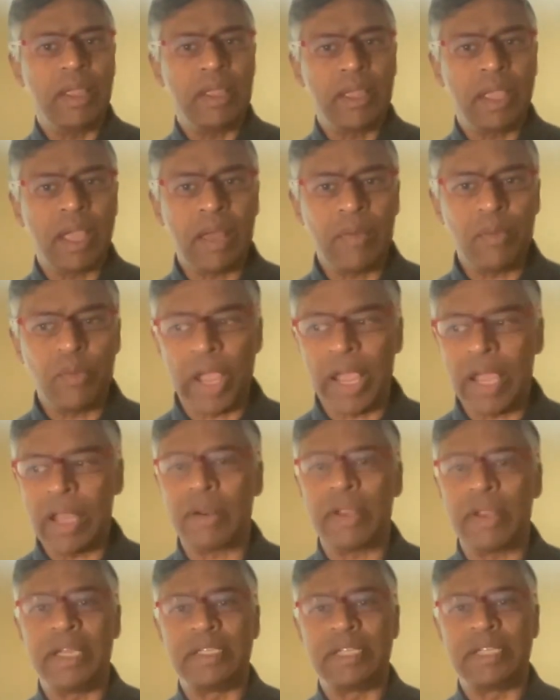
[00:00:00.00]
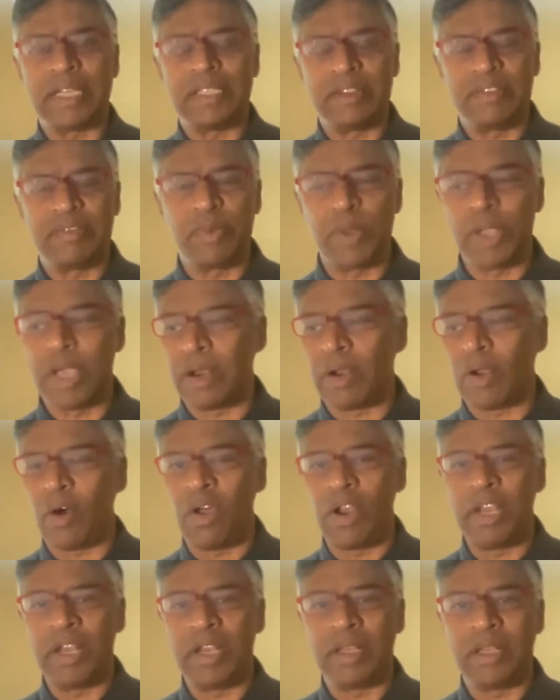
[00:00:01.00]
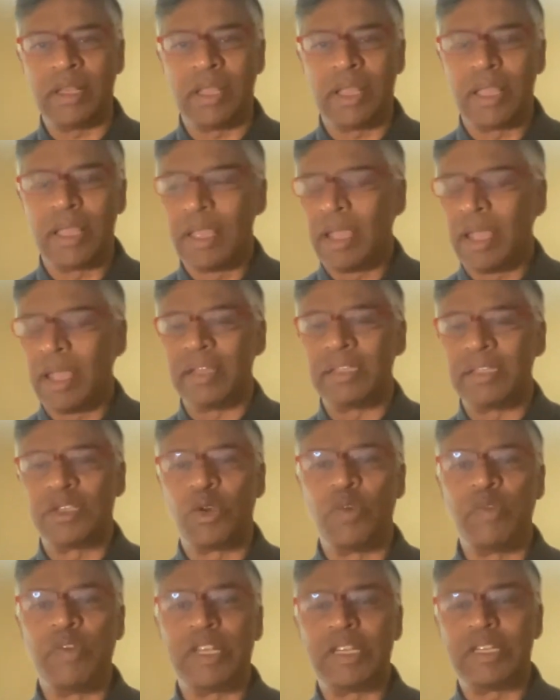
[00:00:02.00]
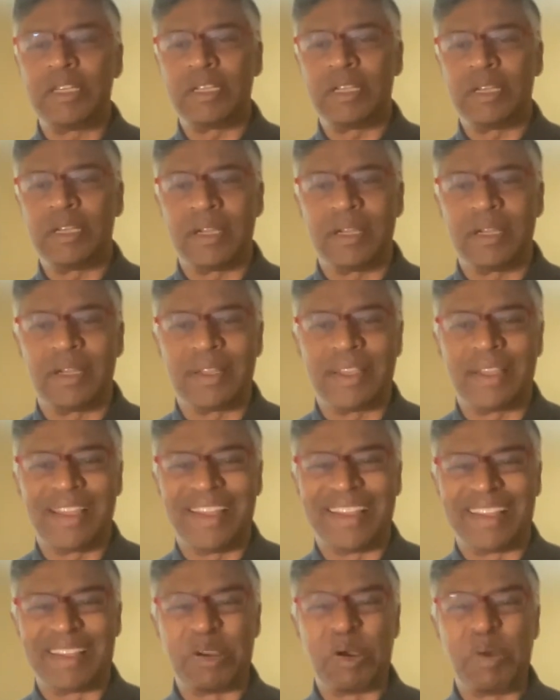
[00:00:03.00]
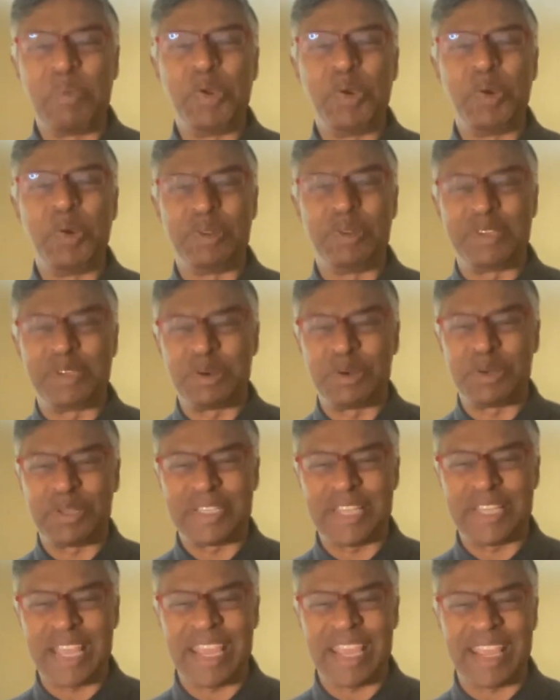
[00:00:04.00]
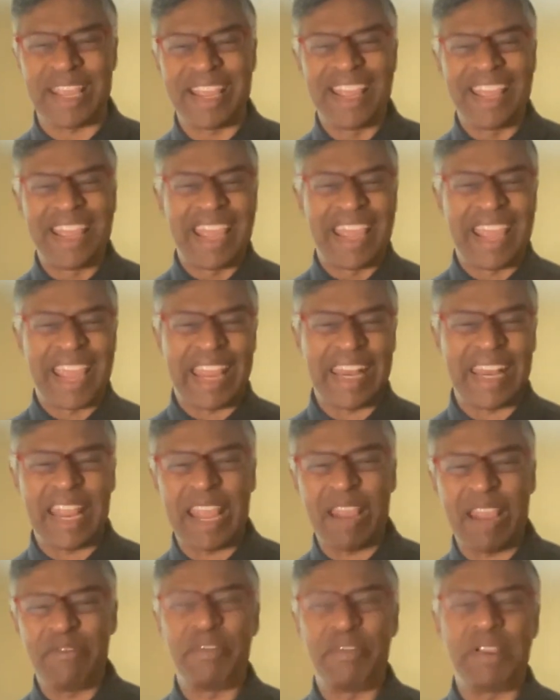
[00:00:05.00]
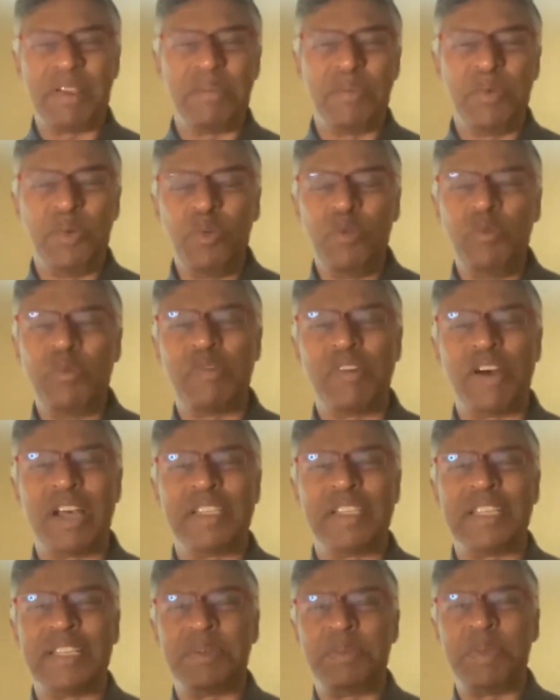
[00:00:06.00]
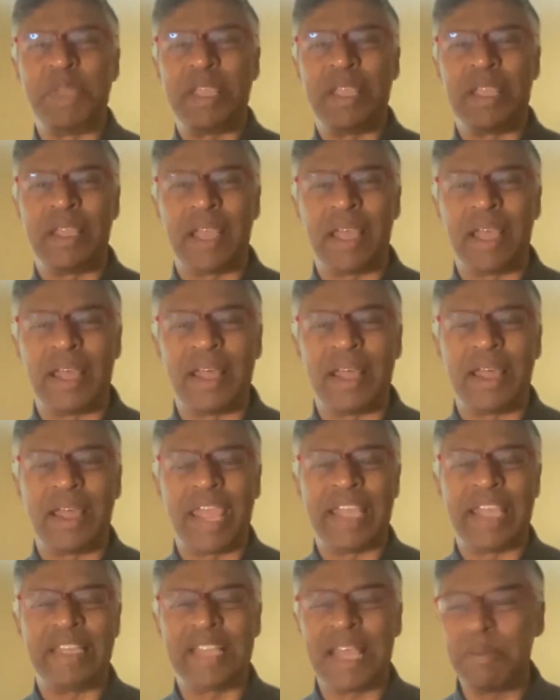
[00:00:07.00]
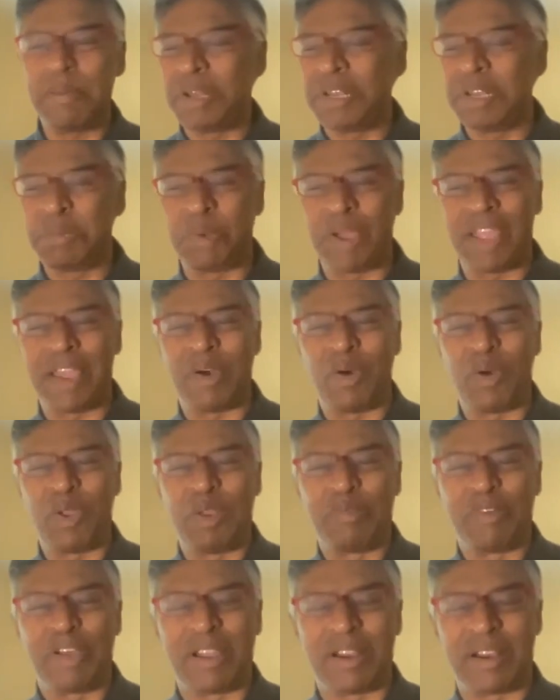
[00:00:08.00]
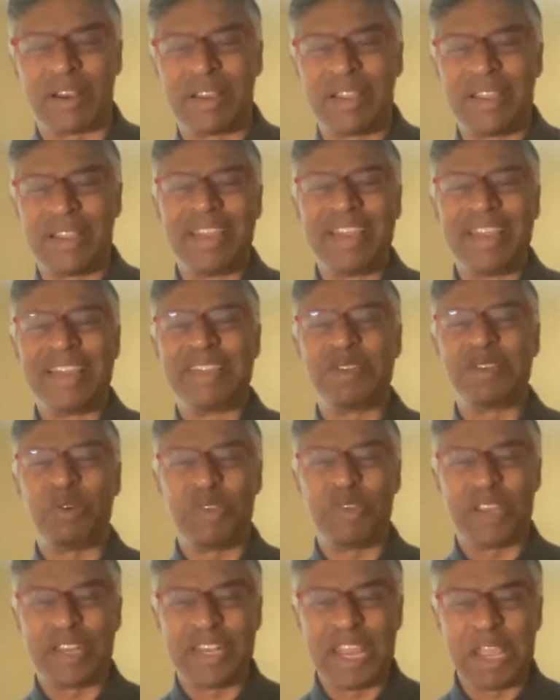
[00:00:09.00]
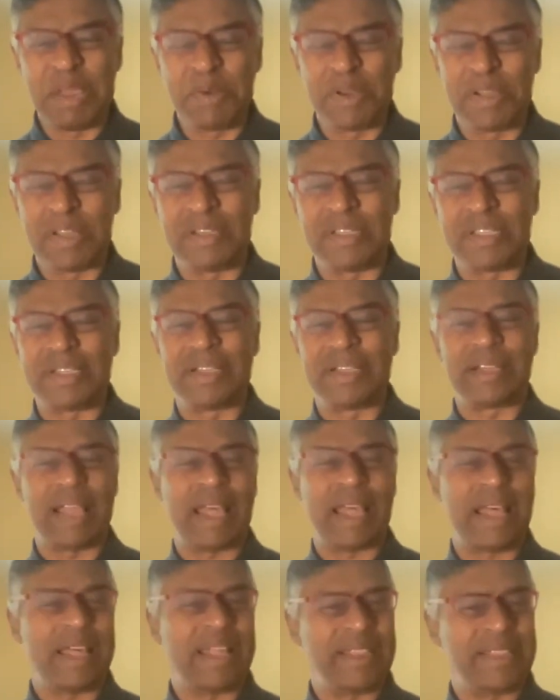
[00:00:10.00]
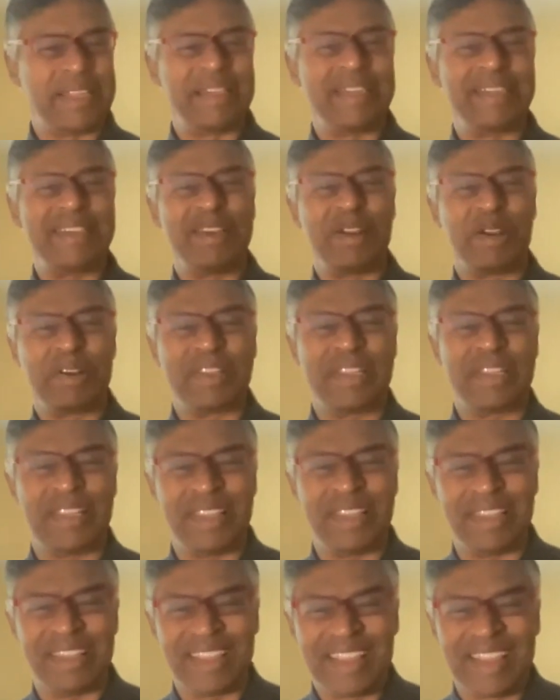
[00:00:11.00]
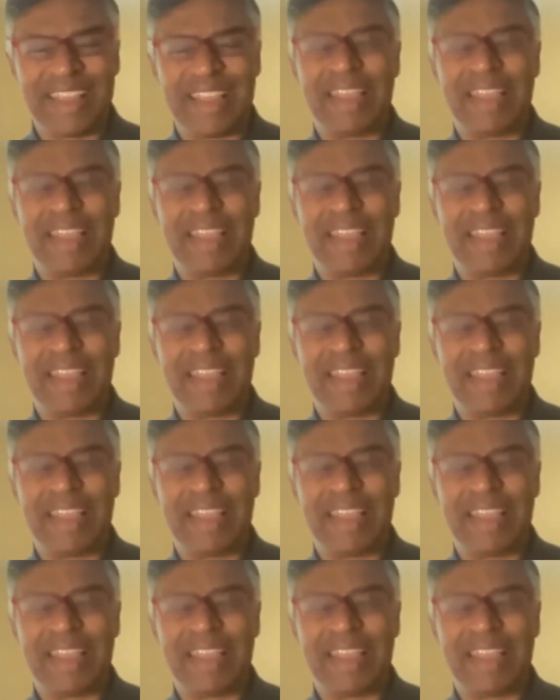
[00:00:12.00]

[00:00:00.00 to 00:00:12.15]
yeah, where it's as if we are all in a Soviet commune, so to say, and every move of ours is being examined by all of our Soviet neighbors. This is not the,